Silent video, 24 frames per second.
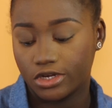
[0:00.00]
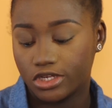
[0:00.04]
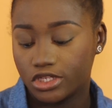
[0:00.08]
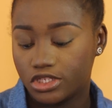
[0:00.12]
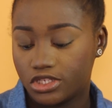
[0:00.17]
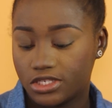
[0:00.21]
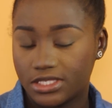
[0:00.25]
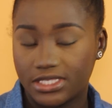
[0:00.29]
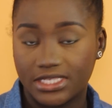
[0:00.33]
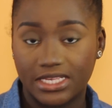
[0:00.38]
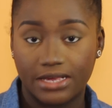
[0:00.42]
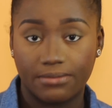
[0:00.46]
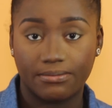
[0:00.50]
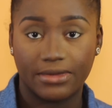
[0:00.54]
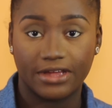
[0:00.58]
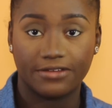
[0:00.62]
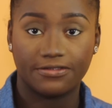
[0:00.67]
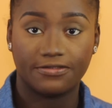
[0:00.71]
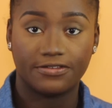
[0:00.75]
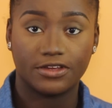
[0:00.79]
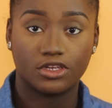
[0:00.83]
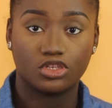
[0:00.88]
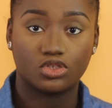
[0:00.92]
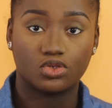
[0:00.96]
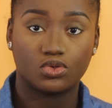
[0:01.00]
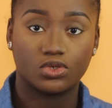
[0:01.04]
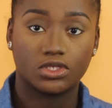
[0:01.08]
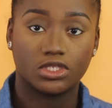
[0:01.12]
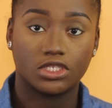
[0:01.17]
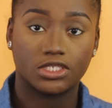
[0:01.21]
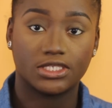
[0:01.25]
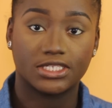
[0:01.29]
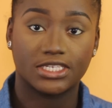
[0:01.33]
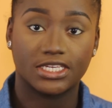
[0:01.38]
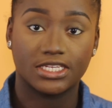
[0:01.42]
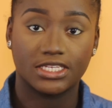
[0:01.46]
going to set my face with
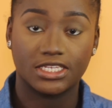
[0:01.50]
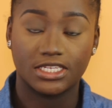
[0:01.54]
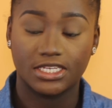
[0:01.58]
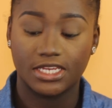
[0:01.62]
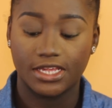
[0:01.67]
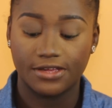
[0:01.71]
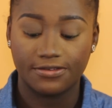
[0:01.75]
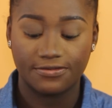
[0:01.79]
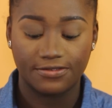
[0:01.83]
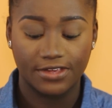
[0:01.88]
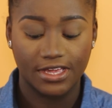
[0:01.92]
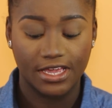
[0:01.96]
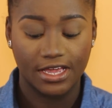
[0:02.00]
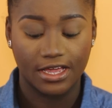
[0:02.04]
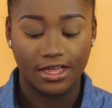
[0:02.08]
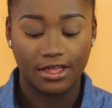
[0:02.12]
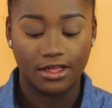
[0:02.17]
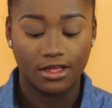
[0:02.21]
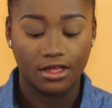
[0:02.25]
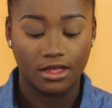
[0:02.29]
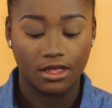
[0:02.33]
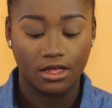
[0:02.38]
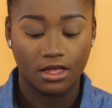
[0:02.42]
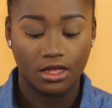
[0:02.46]
the Scandinavia